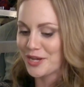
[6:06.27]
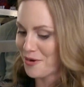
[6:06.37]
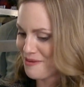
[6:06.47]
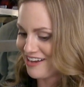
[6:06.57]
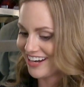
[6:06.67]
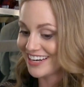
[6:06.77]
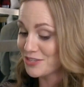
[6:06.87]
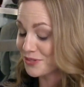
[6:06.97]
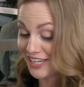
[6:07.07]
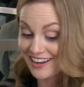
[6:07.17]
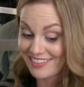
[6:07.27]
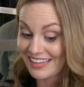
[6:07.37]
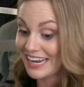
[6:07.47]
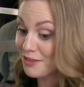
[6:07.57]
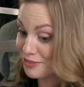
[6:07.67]
we go about it, and it's really not
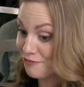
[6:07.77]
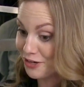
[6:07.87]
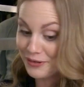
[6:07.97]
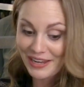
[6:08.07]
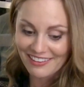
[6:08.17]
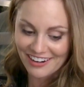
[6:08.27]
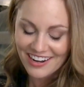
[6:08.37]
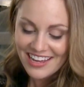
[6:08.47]
that healthy for you either.